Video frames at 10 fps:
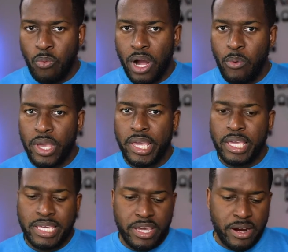
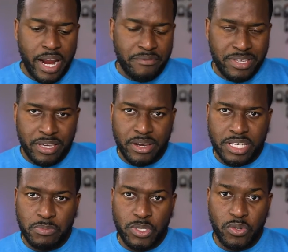Huawei year after year
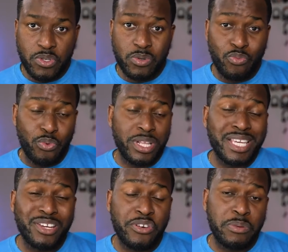has been doing some
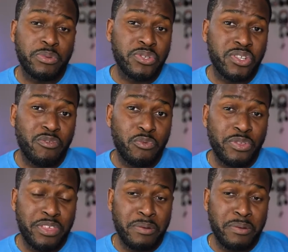really incredible stuff with